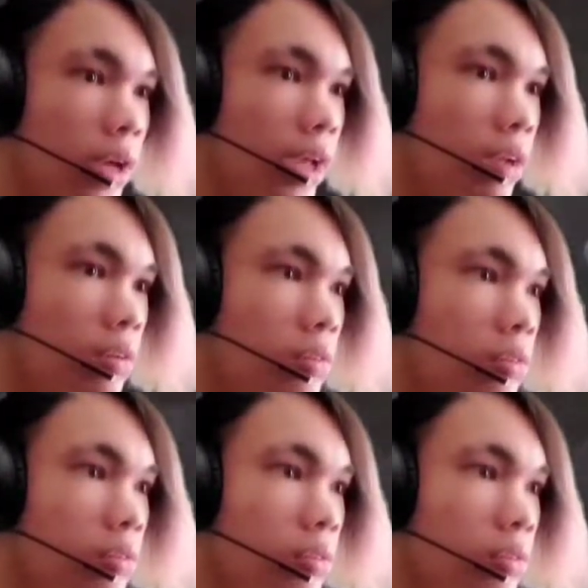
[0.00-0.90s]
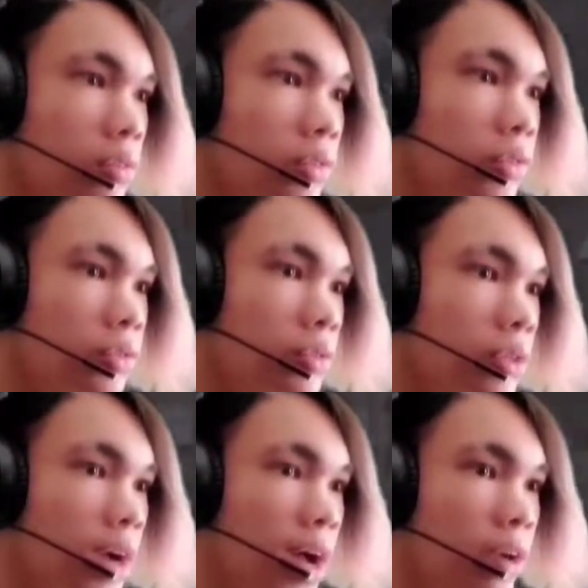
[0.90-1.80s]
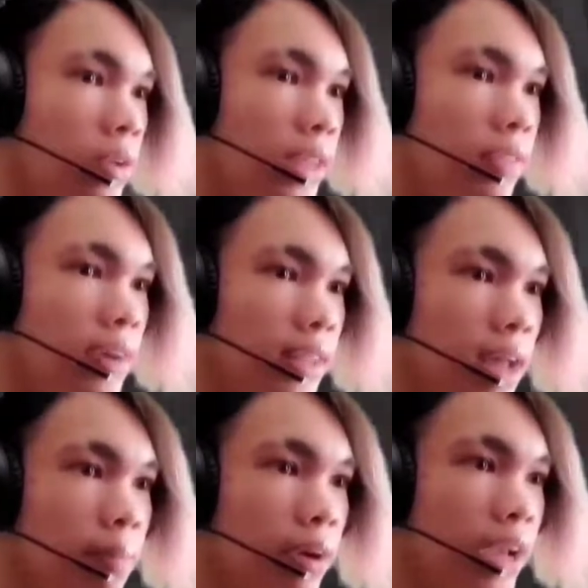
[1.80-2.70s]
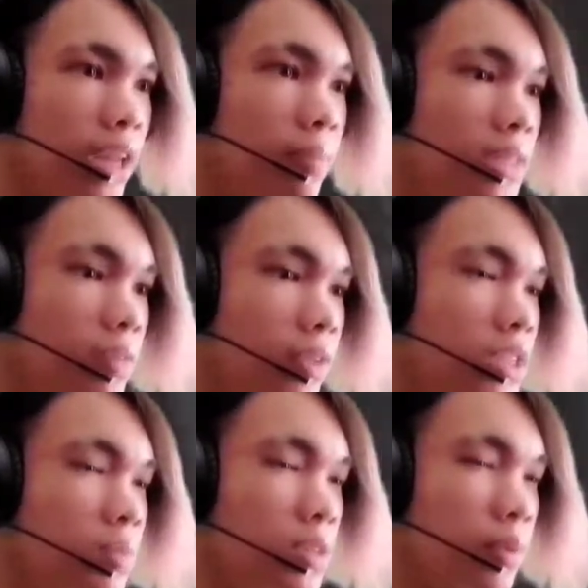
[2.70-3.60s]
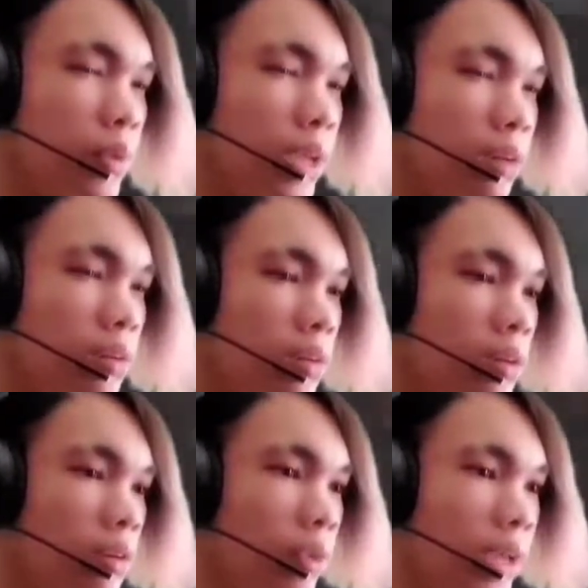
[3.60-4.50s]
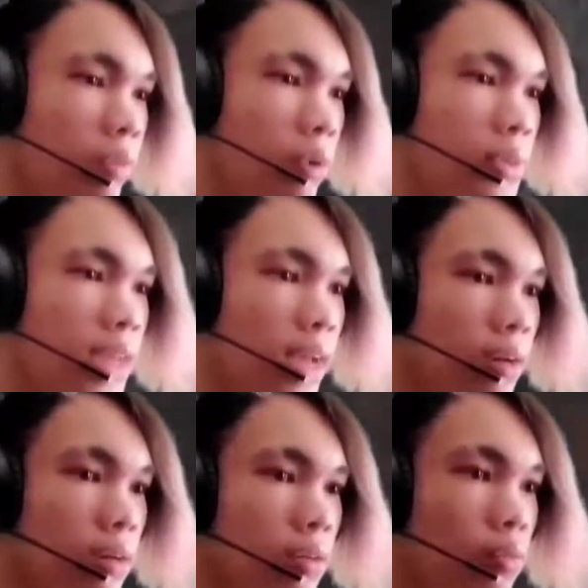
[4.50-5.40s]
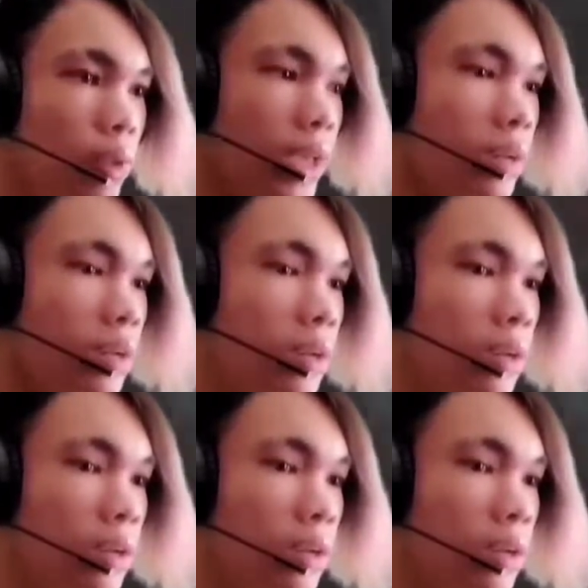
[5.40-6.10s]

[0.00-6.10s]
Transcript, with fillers: Okay. I don't like the fact that I barricaded myself into small space. Wait, wait, what was that? Wait.